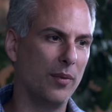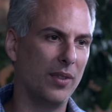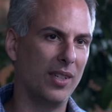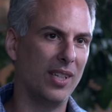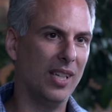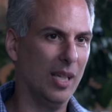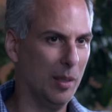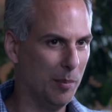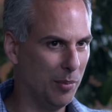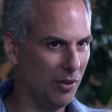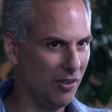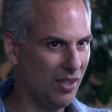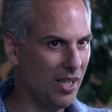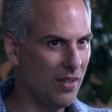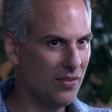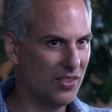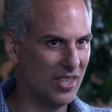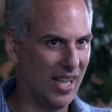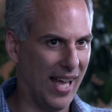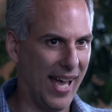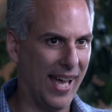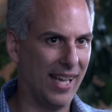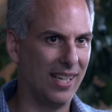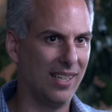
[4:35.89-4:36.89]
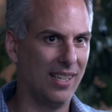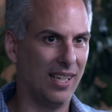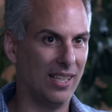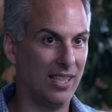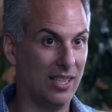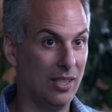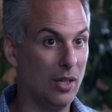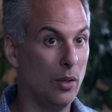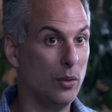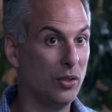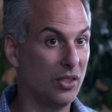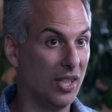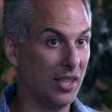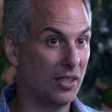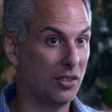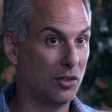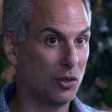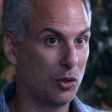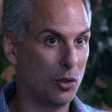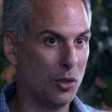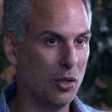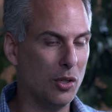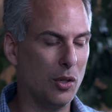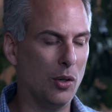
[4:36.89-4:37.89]
He believes that, and he knows that's
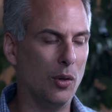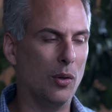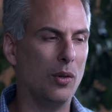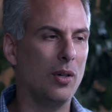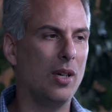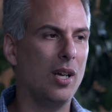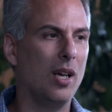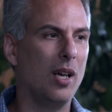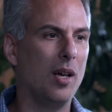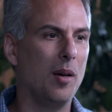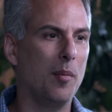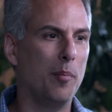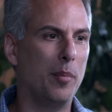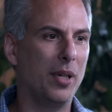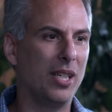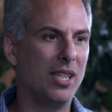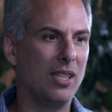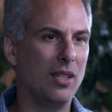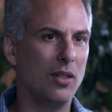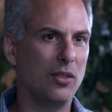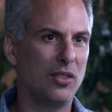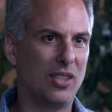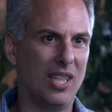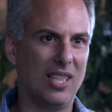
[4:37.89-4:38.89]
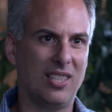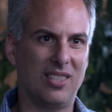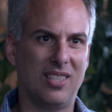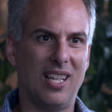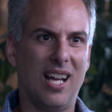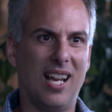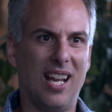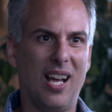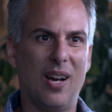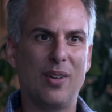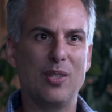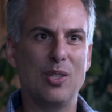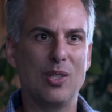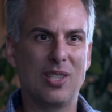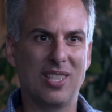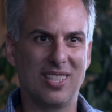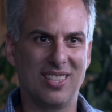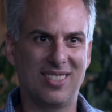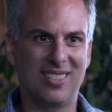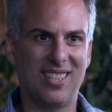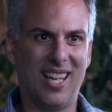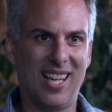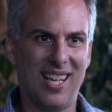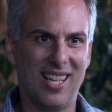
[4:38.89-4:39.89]
true, but he knows that's not how you can
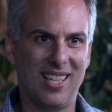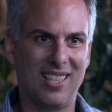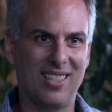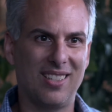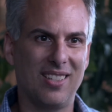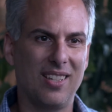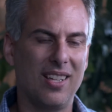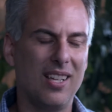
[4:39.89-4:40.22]
say it.